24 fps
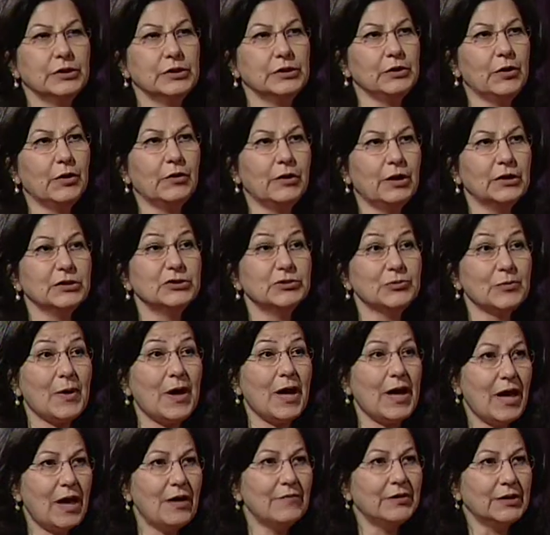the Yaran to
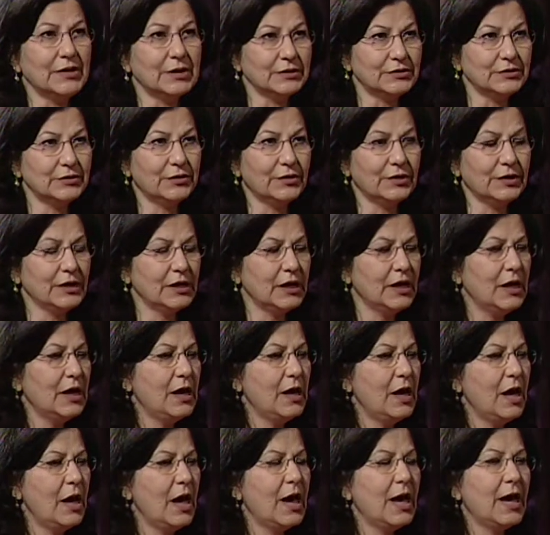have an attorney.
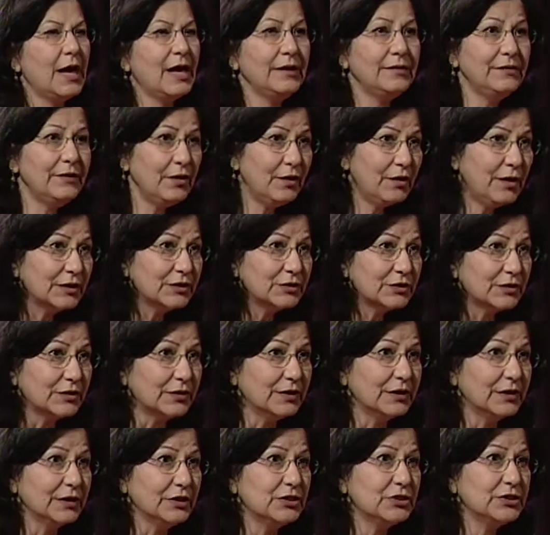And their
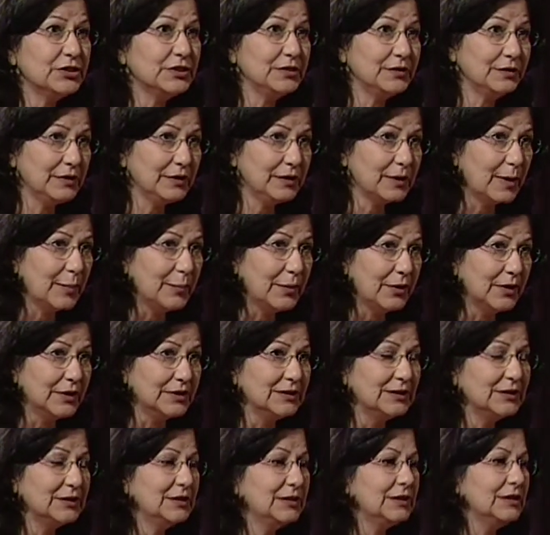attorney, Shirin
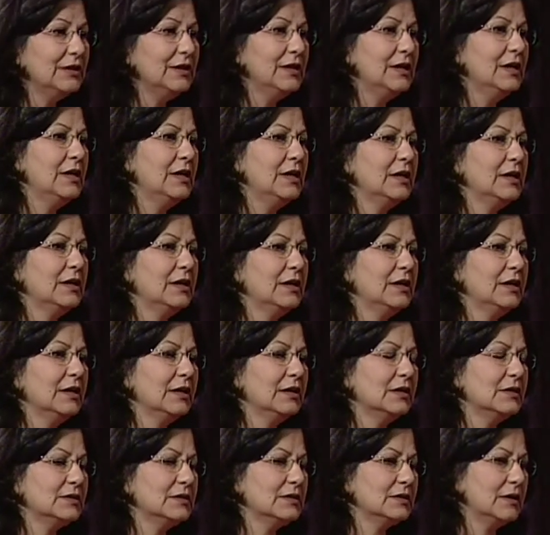Ebadi,
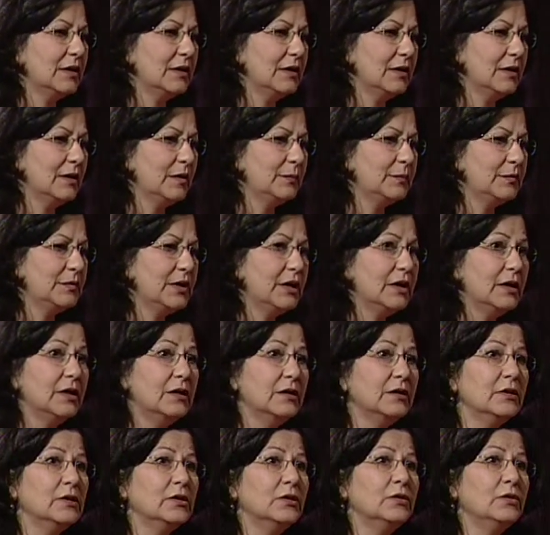is
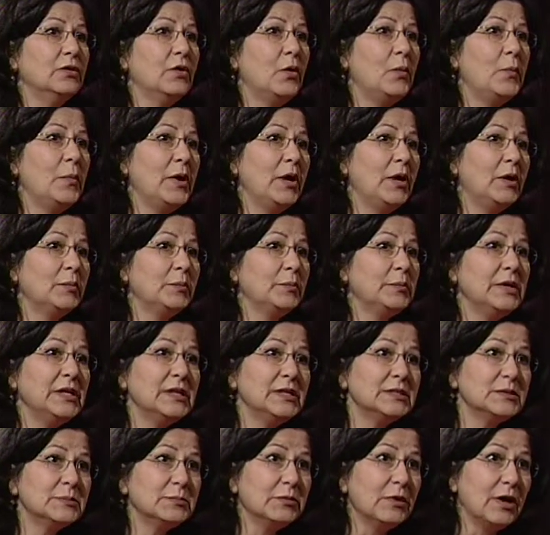the Nobel
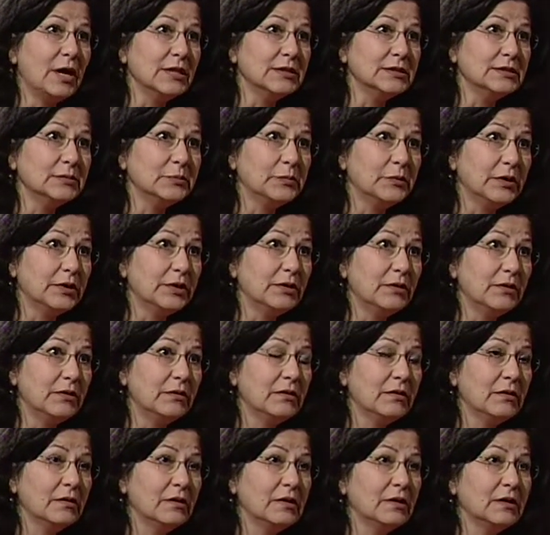Peace Prize winner.
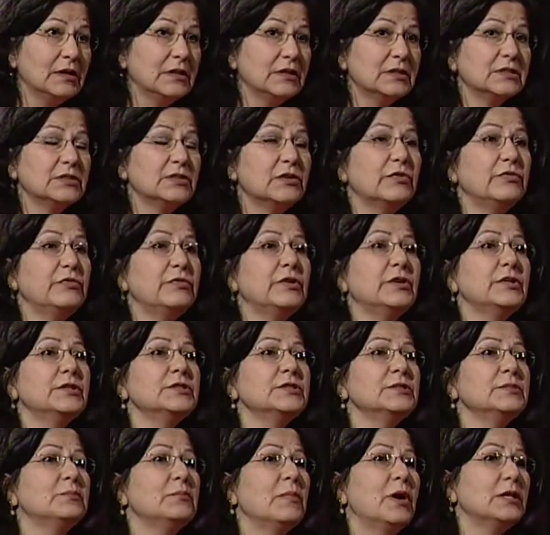It's the
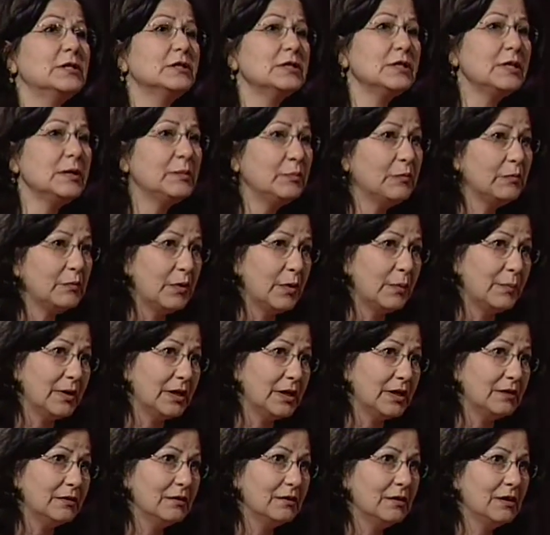first Muslim
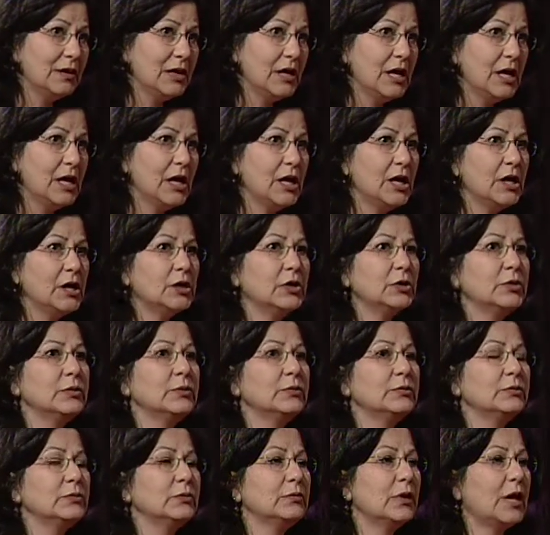woman
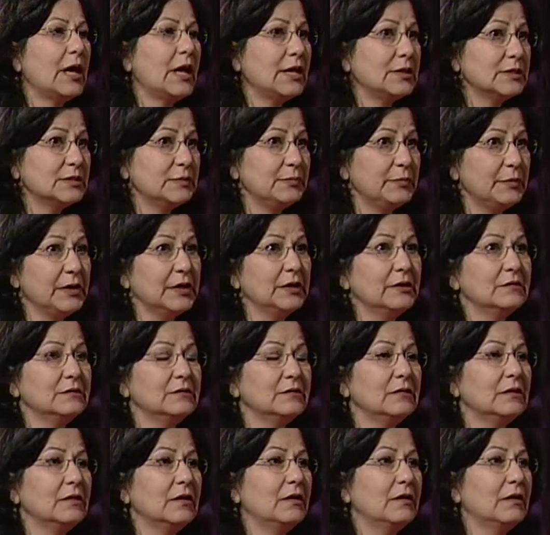who has been,